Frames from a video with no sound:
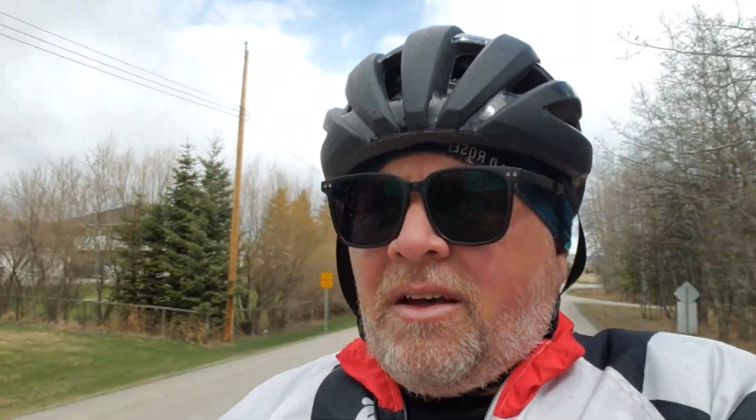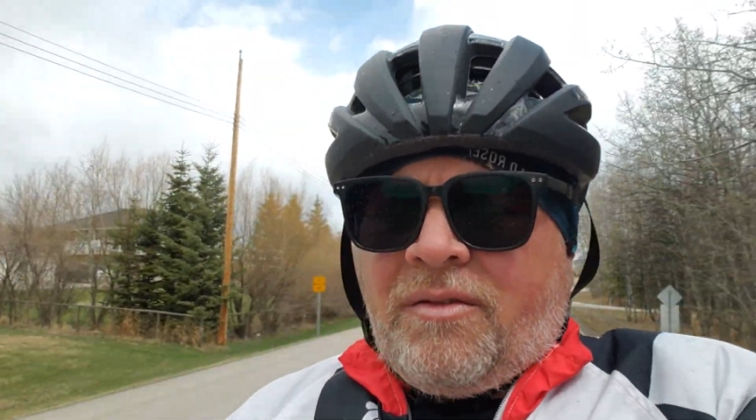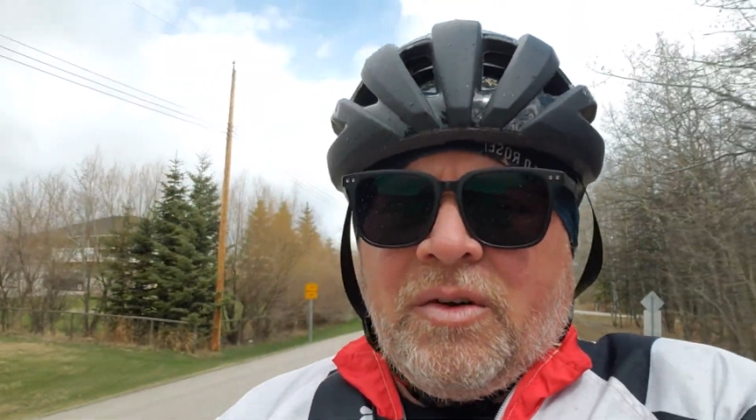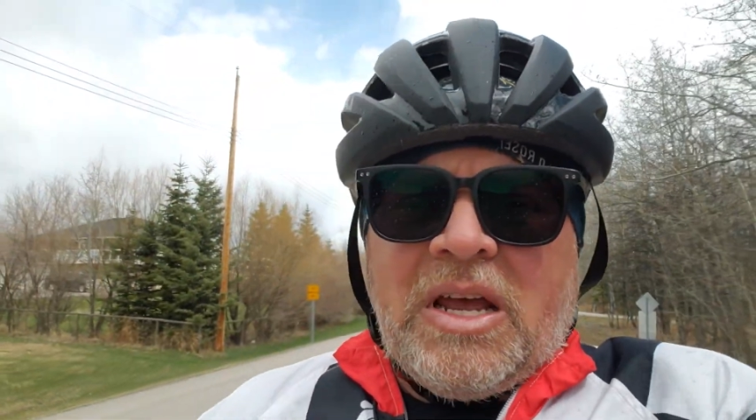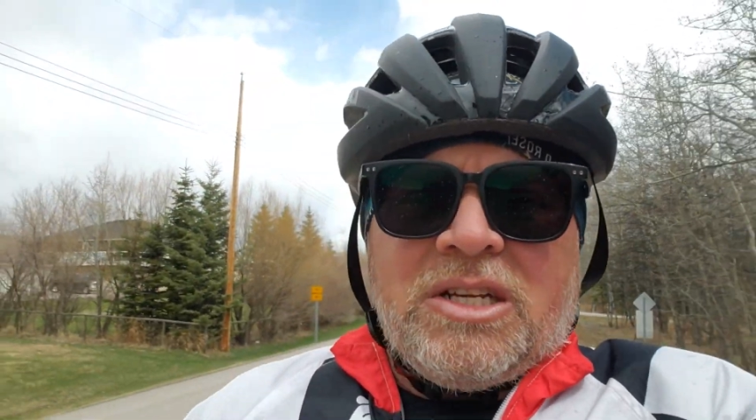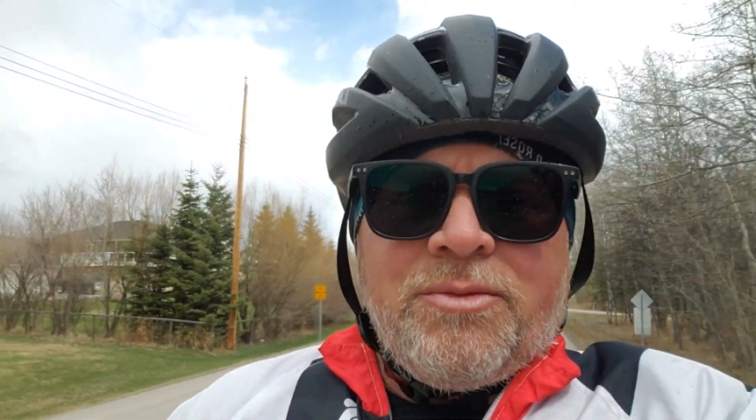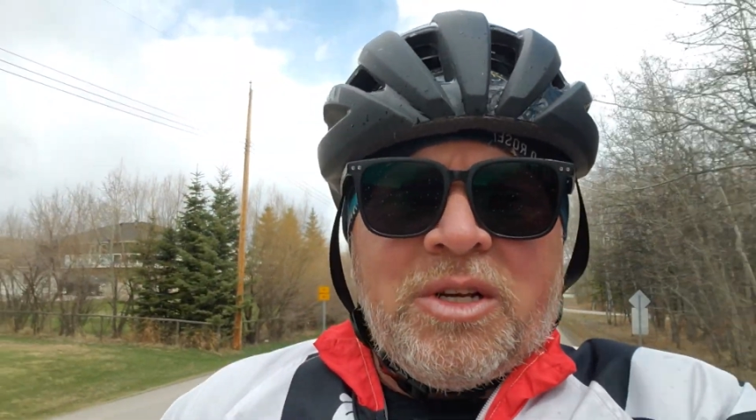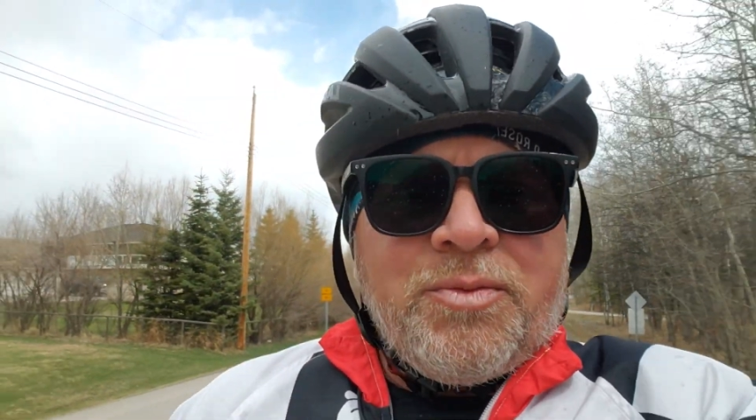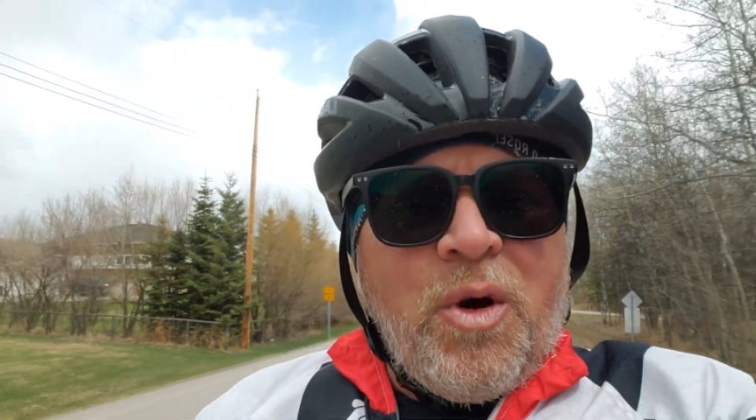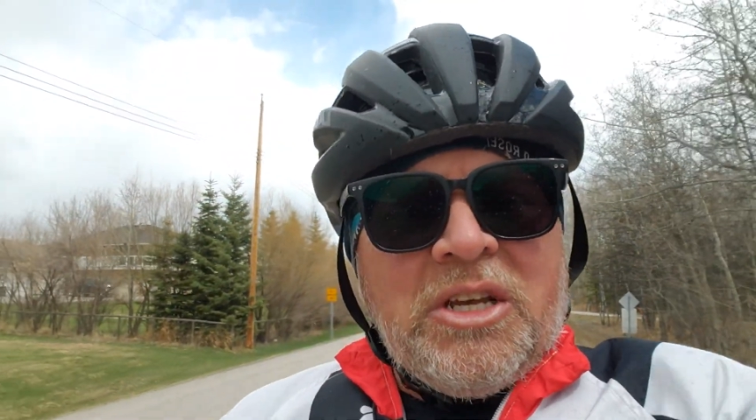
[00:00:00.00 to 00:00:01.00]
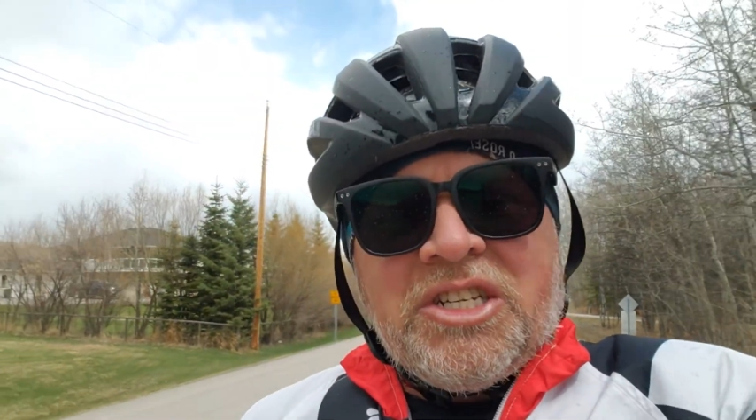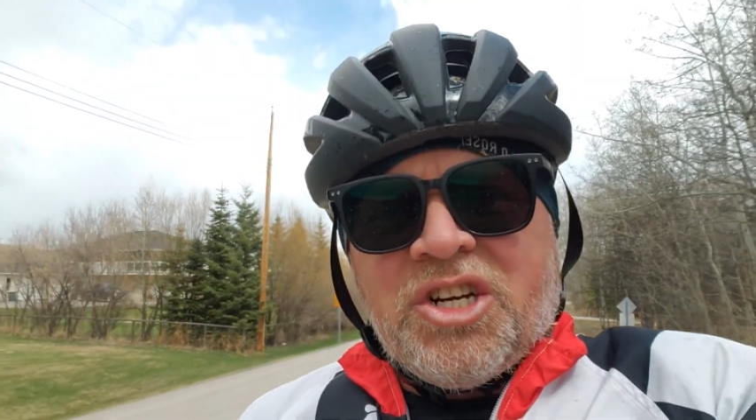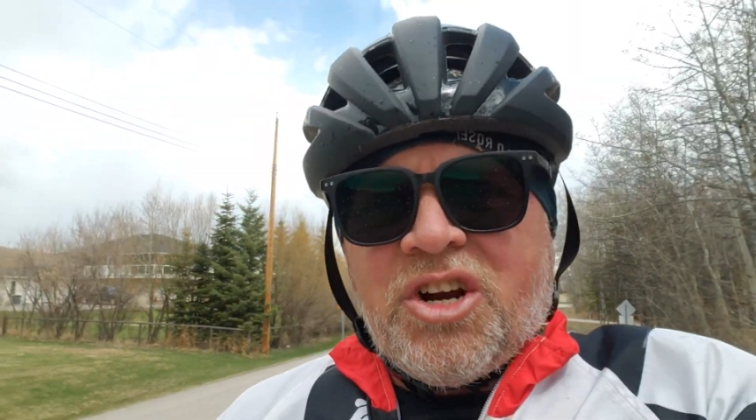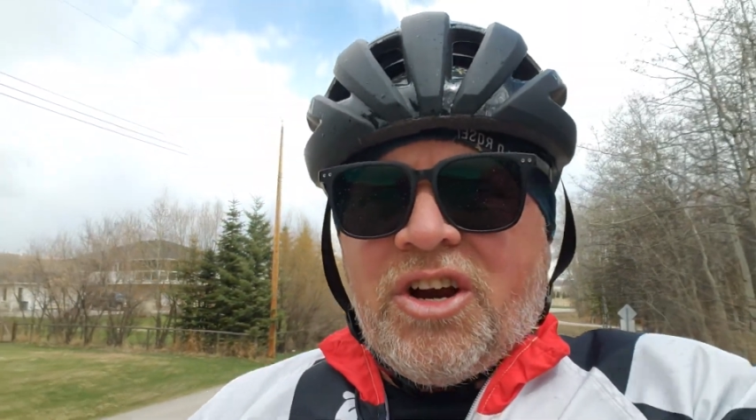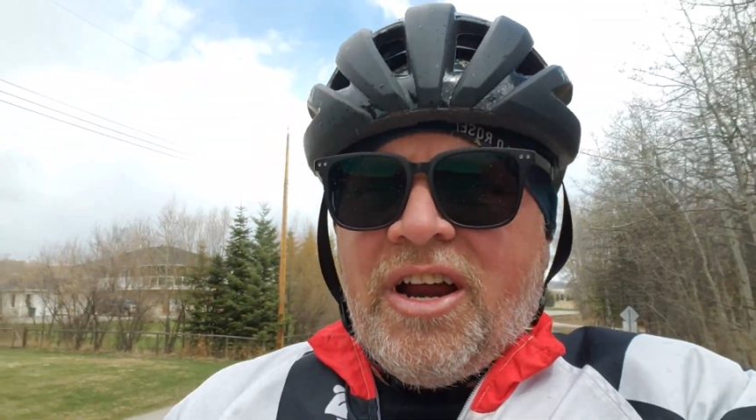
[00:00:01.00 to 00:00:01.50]
If we get too much
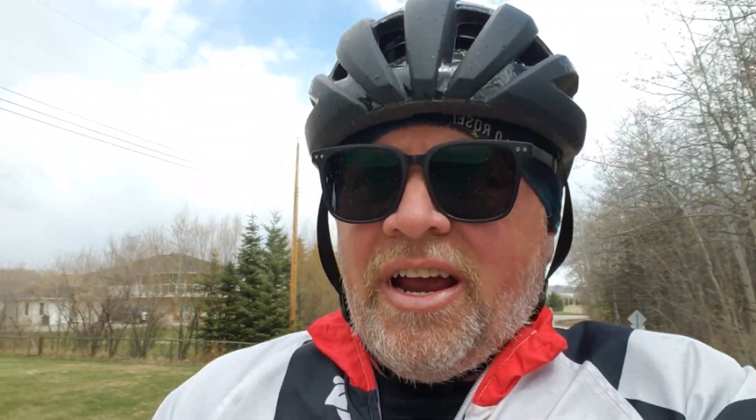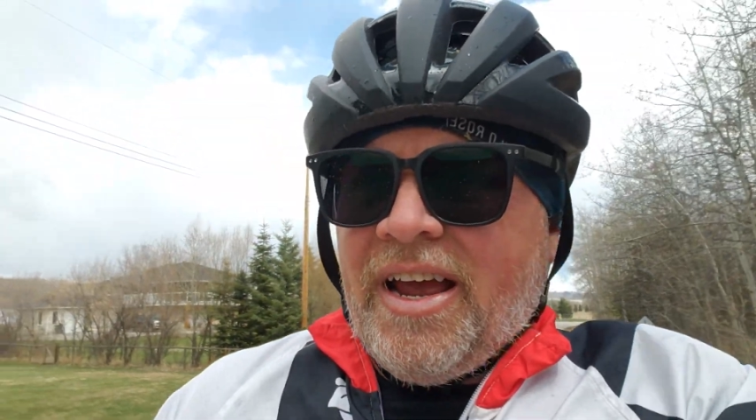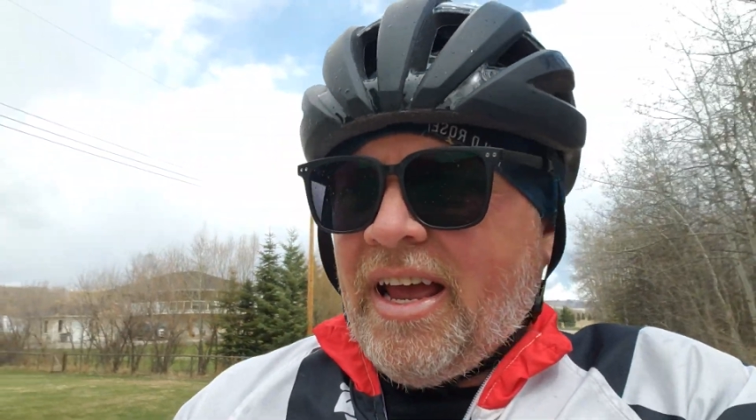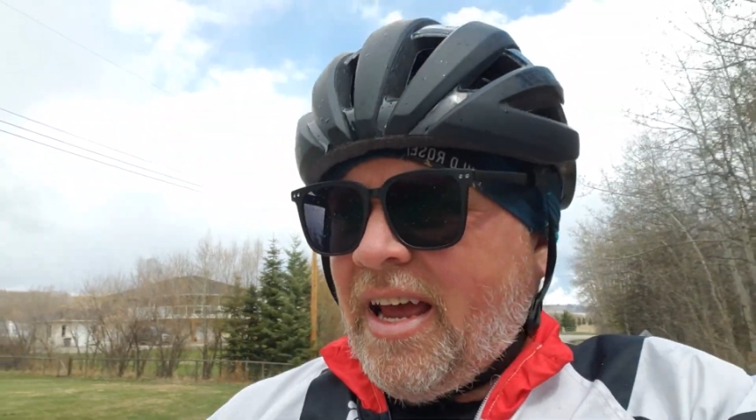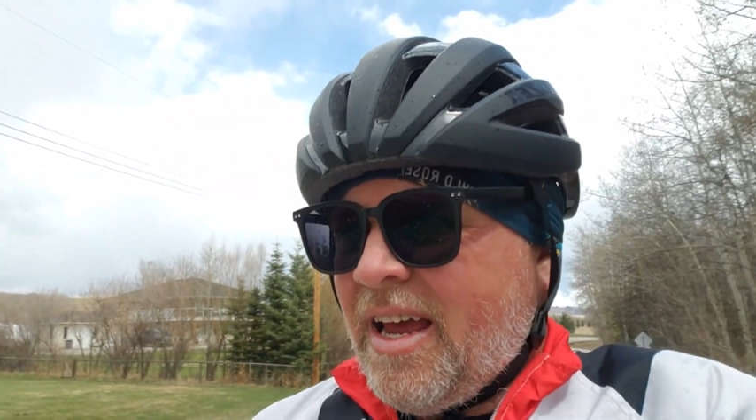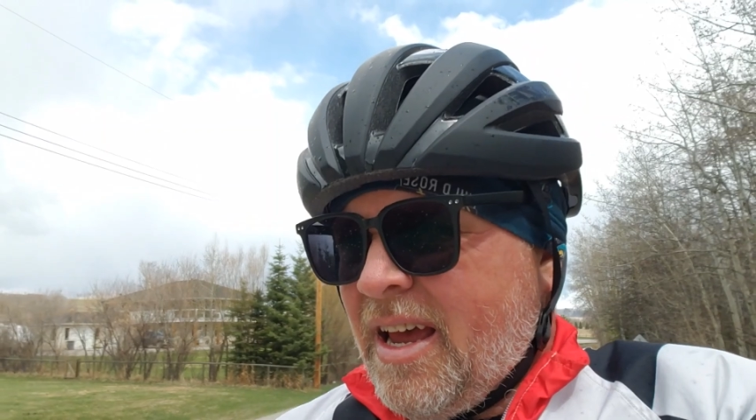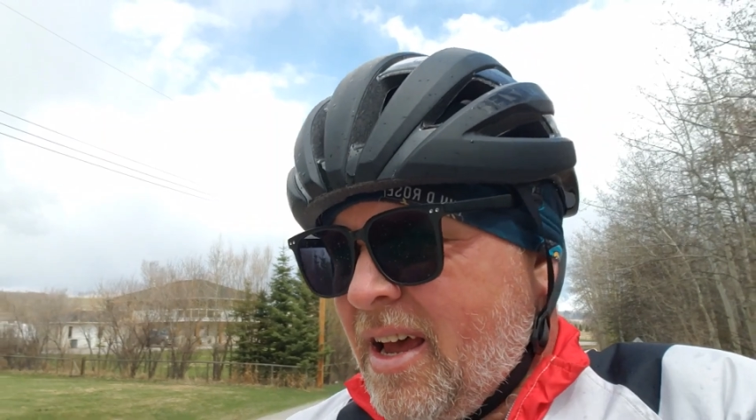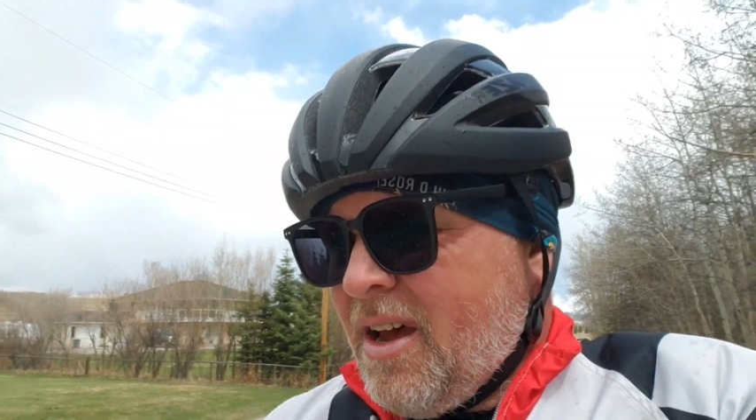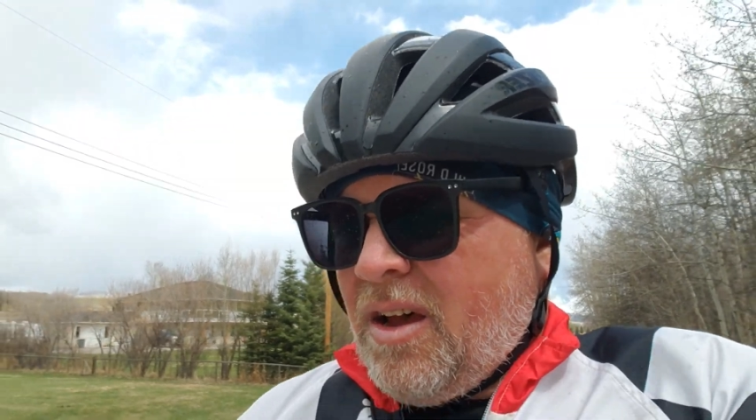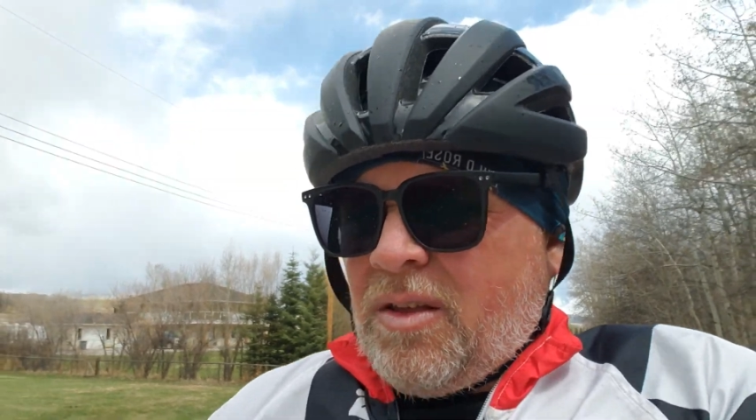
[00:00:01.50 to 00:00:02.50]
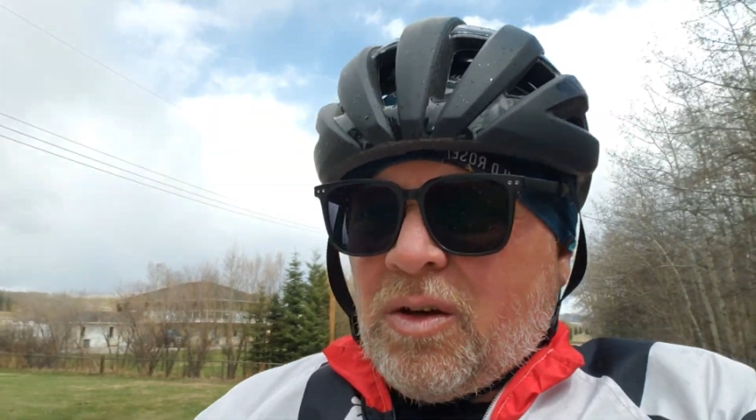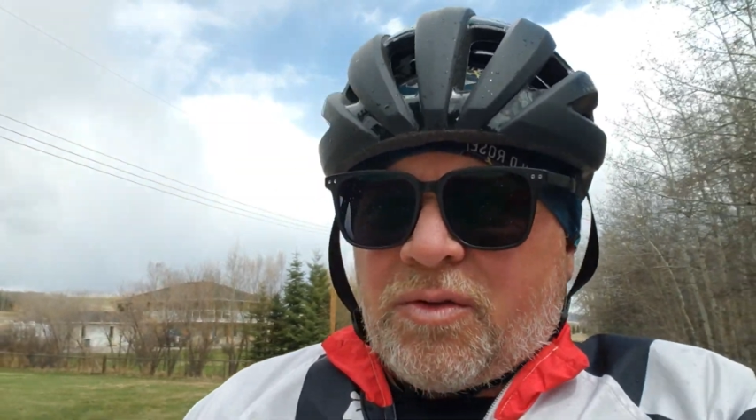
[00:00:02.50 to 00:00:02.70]
moisture, those